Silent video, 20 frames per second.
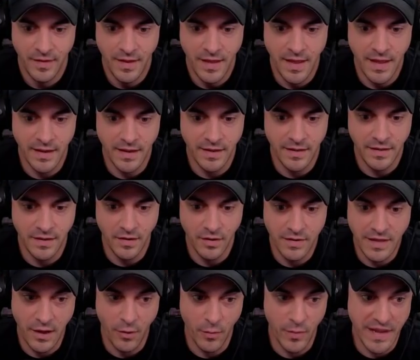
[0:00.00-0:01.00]
Hang in here.
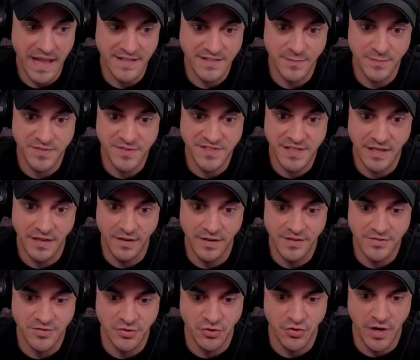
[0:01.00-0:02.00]
Okay, we got some
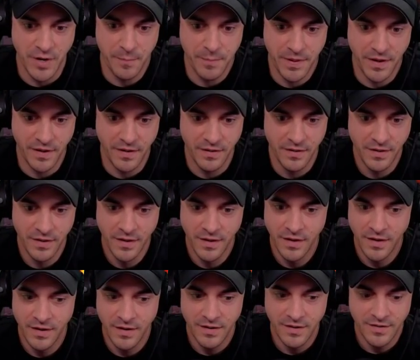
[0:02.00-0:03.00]
serious drip here.
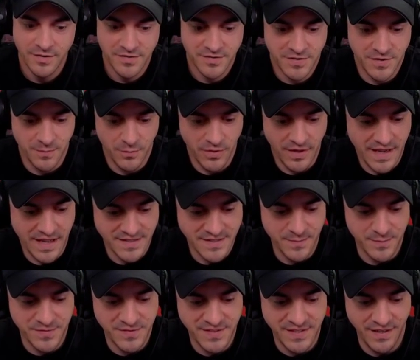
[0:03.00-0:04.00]
Some, we got
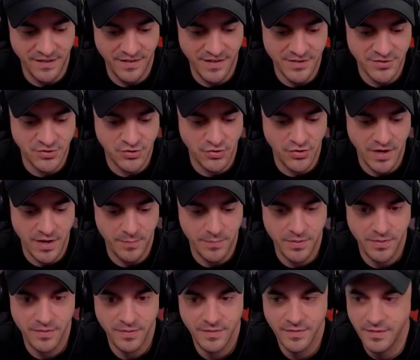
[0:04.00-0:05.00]
some serious drip.
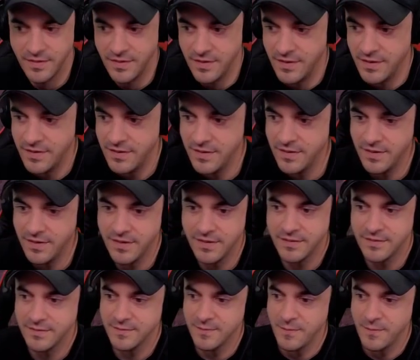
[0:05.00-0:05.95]
Whoa, nice